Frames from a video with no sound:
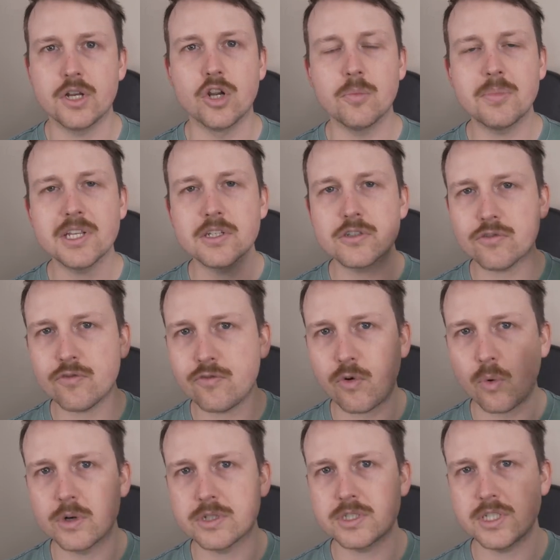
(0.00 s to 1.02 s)
Nobody is
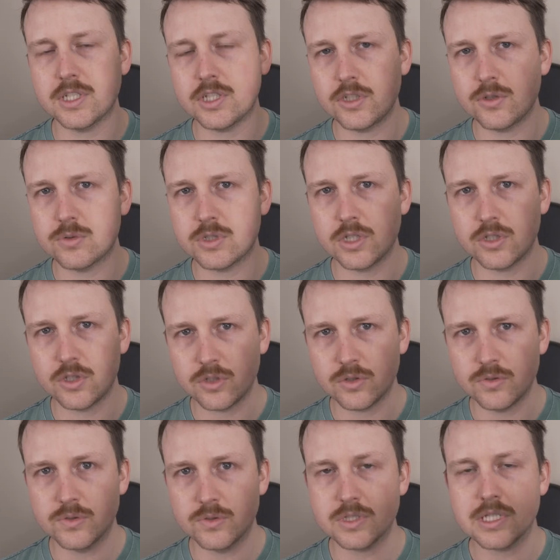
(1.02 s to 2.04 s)
forcing you to
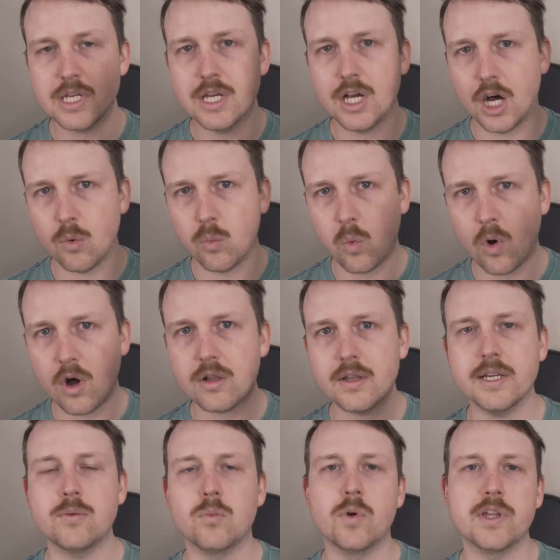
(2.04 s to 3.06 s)
use a
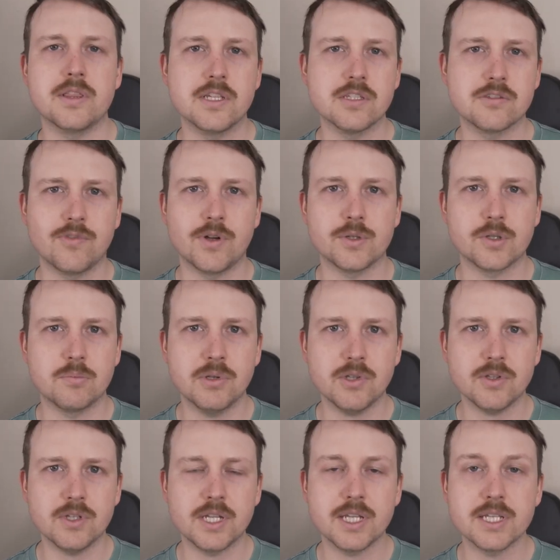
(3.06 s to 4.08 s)
wallet with these
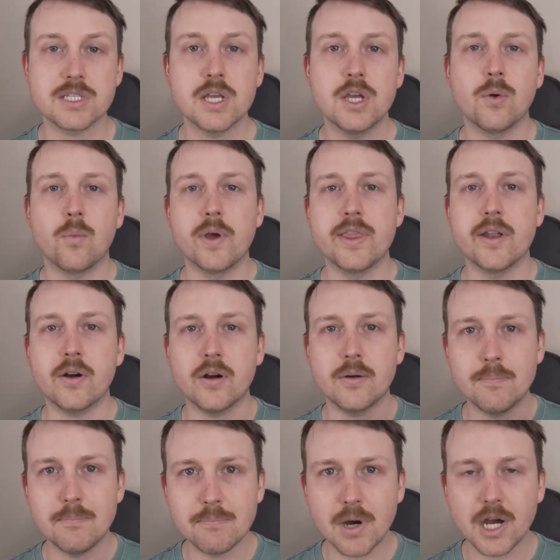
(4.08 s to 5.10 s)
vulnerabilities when there are
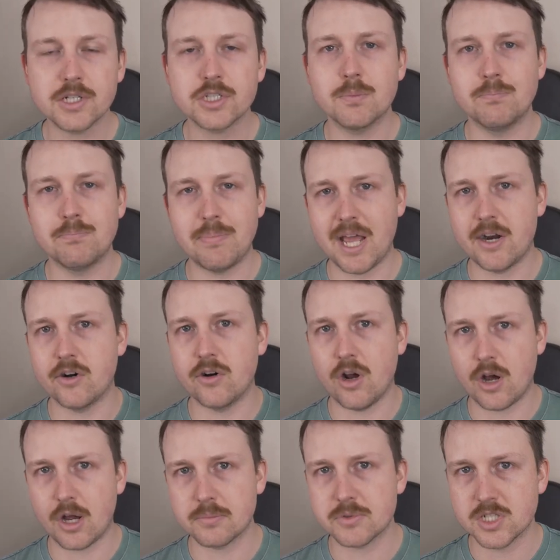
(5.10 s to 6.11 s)
much better
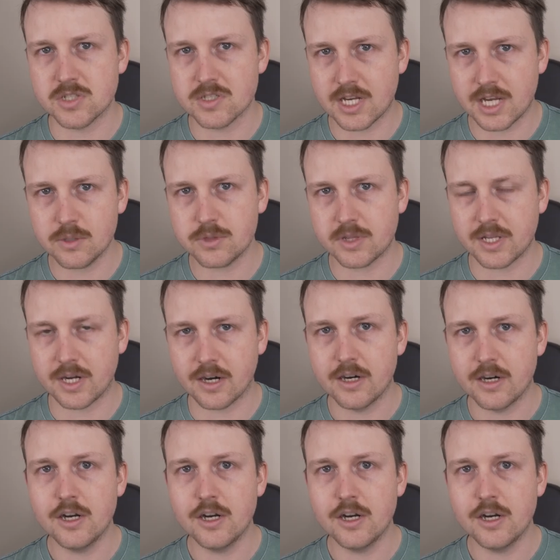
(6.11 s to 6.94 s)
options out there.